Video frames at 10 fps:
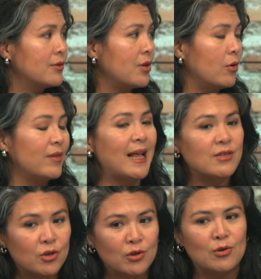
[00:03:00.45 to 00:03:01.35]
So
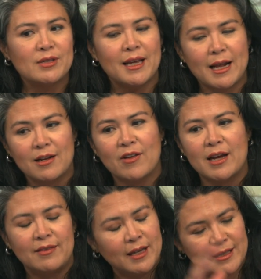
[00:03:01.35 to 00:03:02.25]
that's the good news. They end up
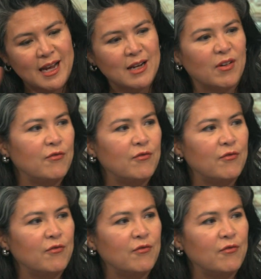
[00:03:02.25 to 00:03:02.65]
it's kind of a